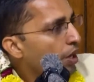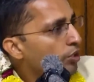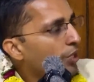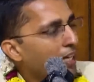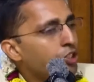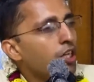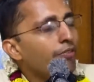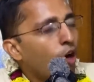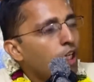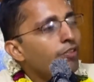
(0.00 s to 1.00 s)
So actually
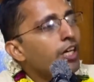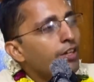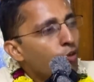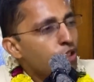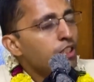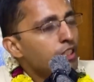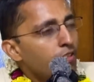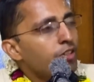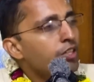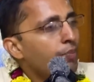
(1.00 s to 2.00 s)
whatever devotional
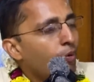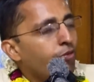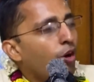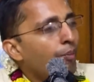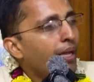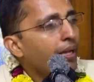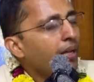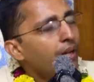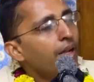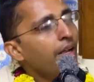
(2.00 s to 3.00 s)
service you are
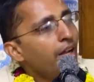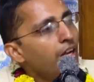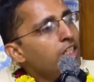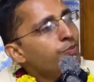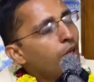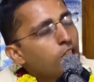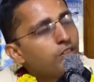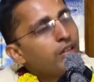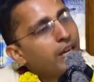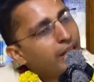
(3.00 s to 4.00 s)
performing, it's because
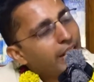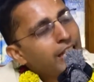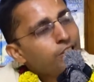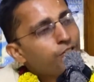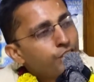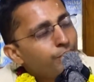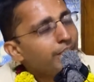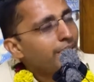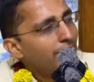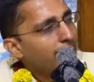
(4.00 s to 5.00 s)
of the grace of
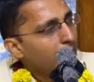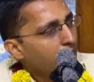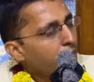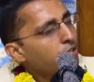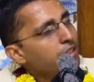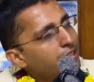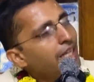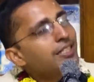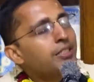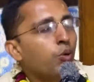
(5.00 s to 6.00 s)
Srimati Radharani, because
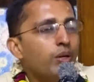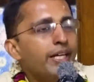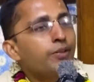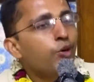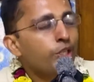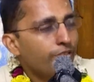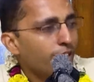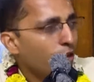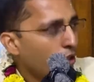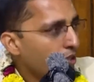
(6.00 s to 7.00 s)
she is the only devotee of
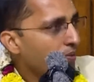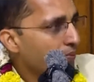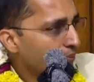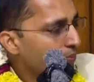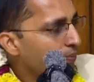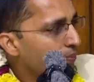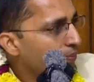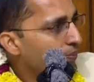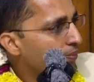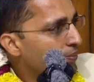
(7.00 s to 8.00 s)
the Lord.
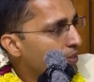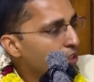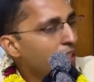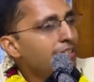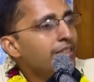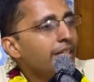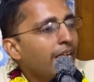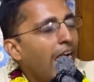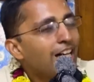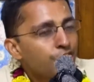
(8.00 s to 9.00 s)
She is the
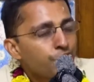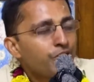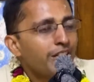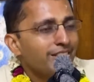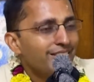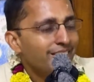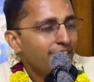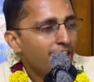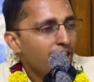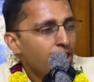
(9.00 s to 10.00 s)
ashraya,
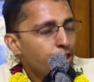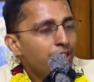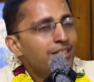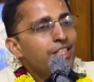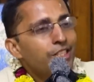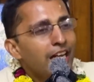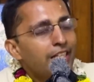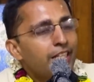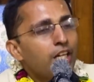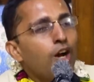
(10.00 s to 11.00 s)
she is the
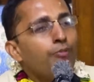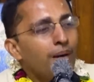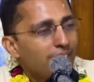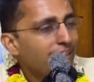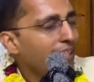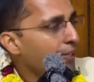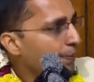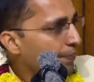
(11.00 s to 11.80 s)
shelter of bhakti.